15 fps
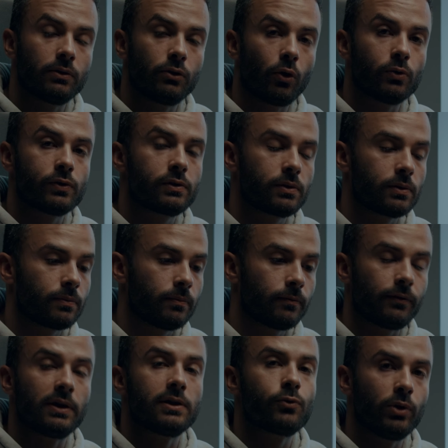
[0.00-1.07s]
Those
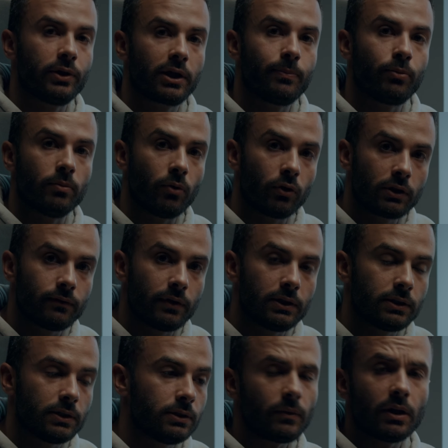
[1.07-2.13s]
things will keep you
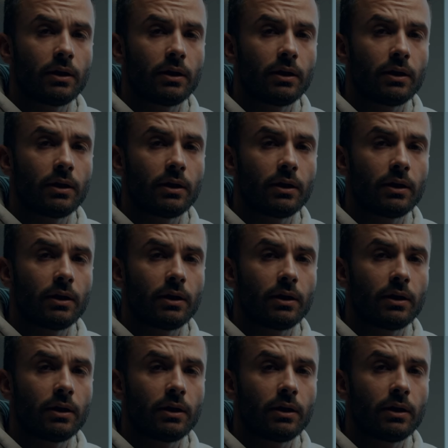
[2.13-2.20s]
motivated,